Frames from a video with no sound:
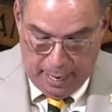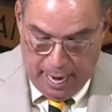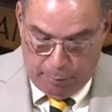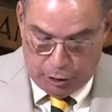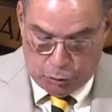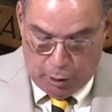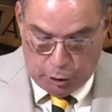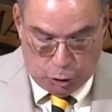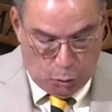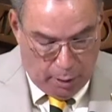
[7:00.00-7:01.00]
I wish to
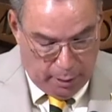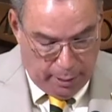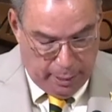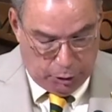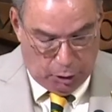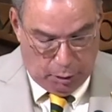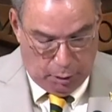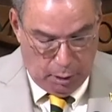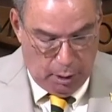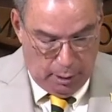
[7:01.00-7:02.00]
assure the
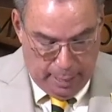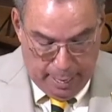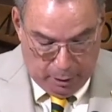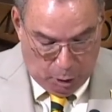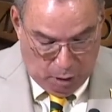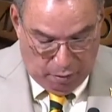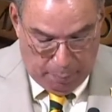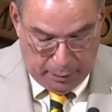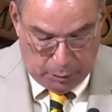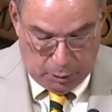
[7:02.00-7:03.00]
nation that the
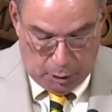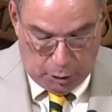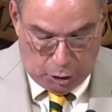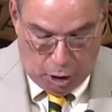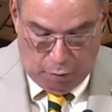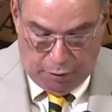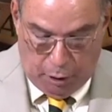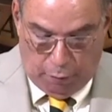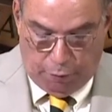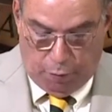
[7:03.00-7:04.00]
government's
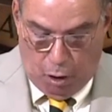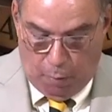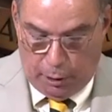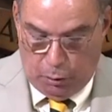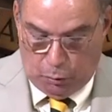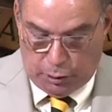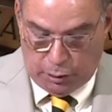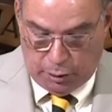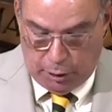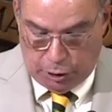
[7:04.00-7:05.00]
serving of formal
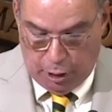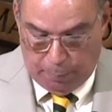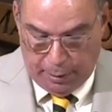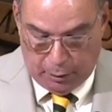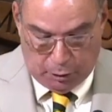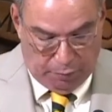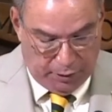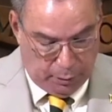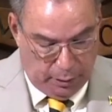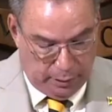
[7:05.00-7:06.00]
notice to the JPS of
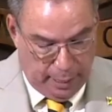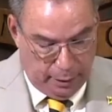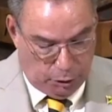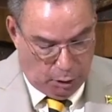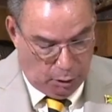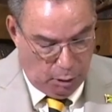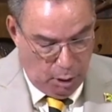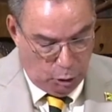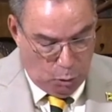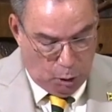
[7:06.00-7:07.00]
its intention
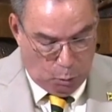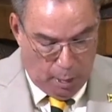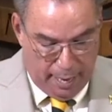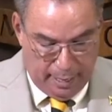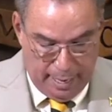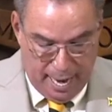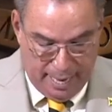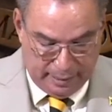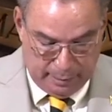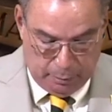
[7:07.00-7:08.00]
to acquire the
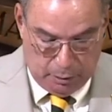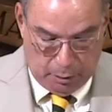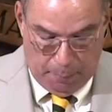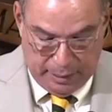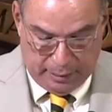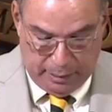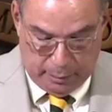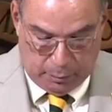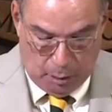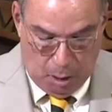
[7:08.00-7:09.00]
licensed
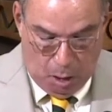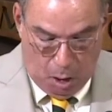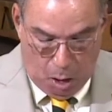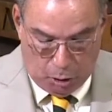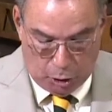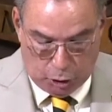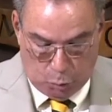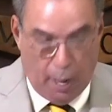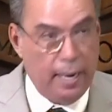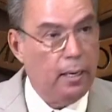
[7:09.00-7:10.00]
business augurs
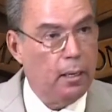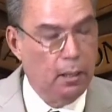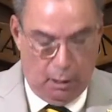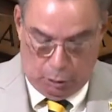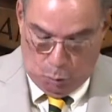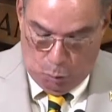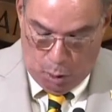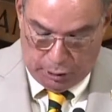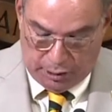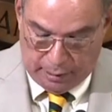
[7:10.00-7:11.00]
well
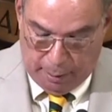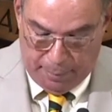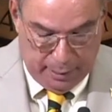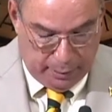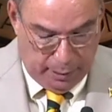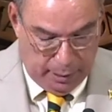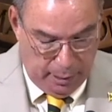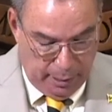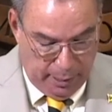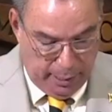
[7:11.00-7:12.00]
towards stability
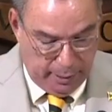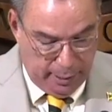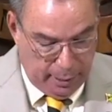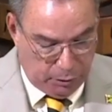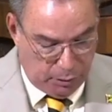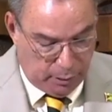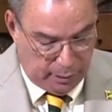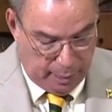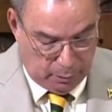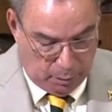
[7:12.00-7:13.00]
in the electricity
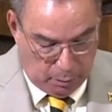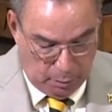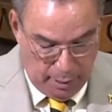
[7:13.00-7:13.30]
sector,